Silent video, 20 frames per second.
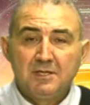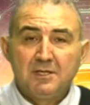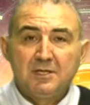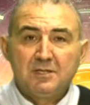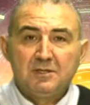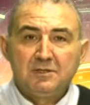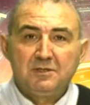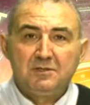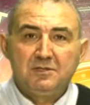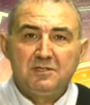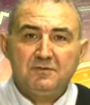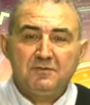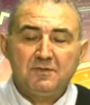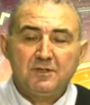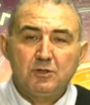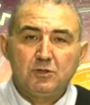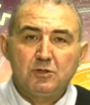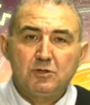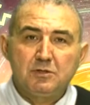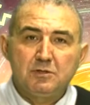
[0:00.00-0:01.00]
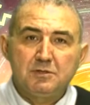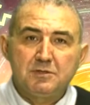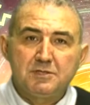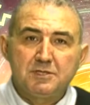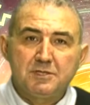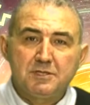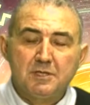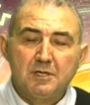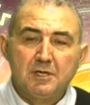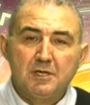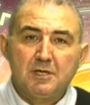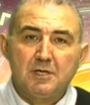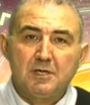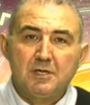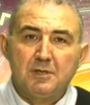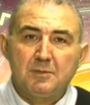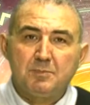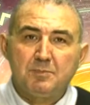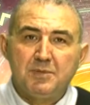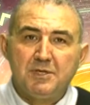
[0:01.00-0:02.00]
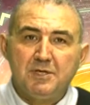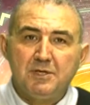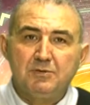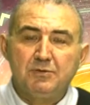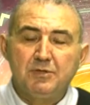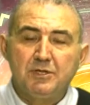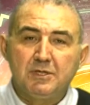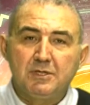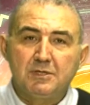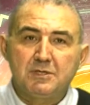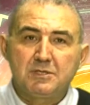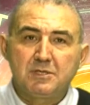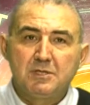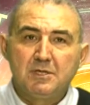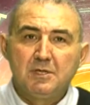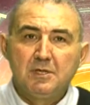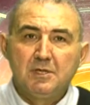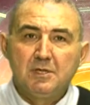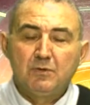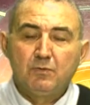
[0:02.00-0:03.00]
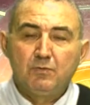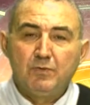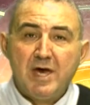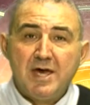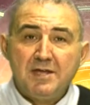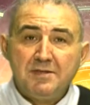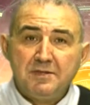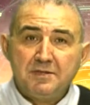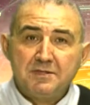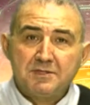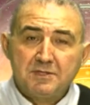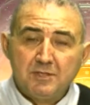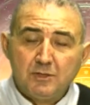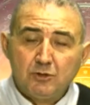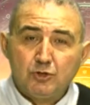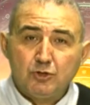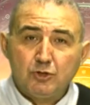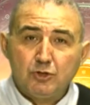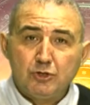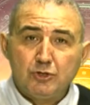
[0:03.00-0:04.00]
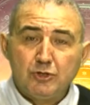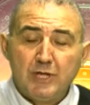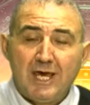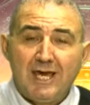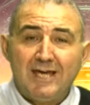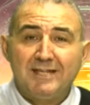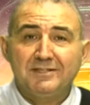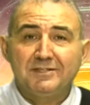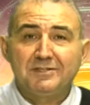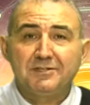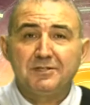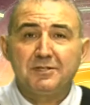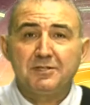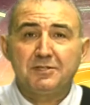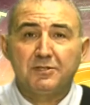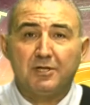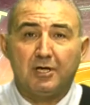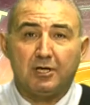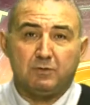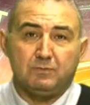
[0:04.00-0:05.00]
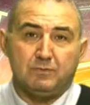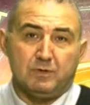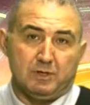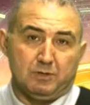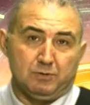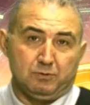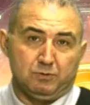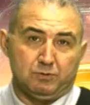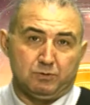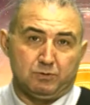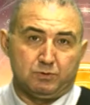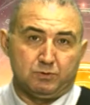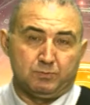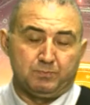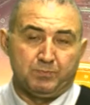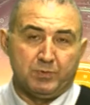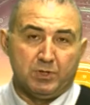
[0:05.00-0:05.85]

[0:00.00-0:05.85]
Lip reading: the difficult period when Saturn entered Aquarius.